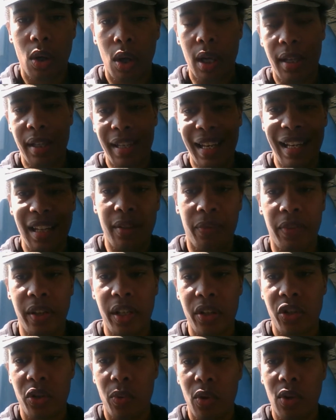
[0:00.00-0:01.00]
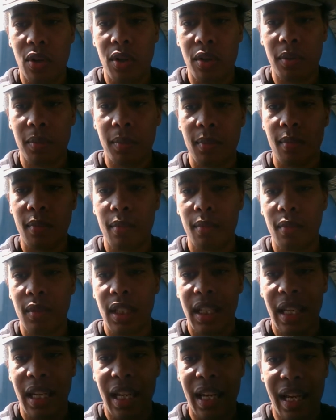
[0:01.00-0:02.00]
an individual
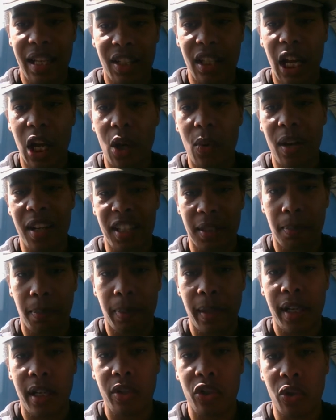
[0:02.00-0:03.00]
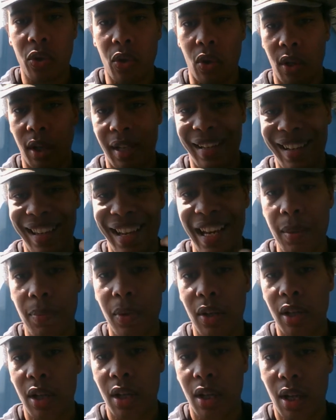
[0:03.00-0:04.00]
has now a spiritual
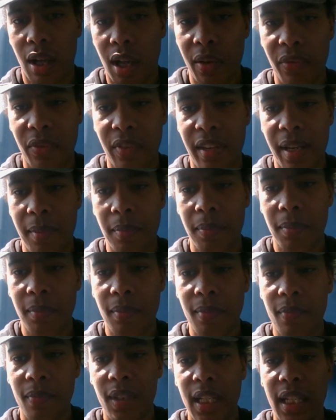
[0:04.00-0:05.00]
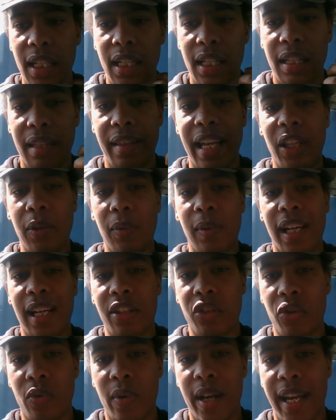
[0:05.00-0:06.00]
label on them that will
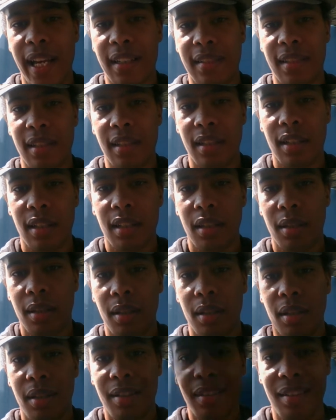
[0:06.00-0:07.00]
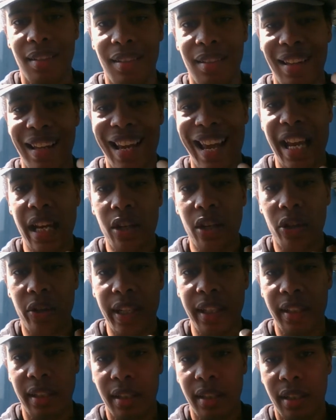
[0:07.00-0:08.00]
attract
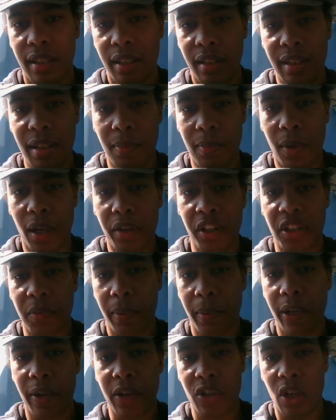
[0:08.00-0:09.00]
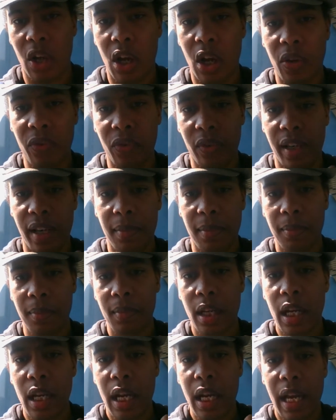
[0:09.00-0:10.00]
angry demonic spirits onto them,
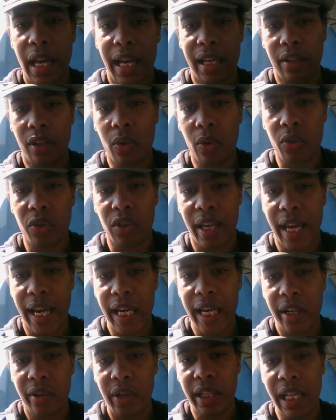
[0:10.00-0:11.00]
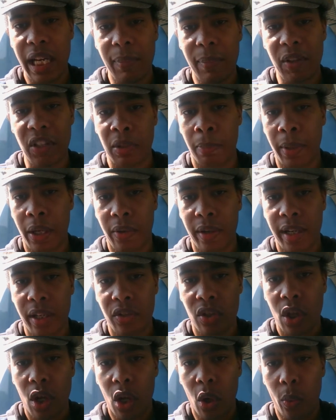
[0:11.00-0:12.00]
and those angry demon
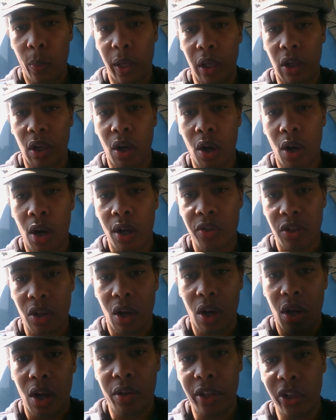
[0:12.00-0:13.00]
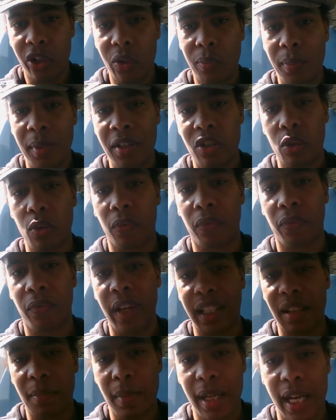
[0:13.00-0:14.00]
spirits will cause other humans to
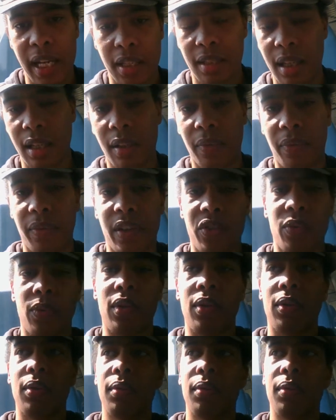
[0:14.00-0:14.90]
victimize the individual.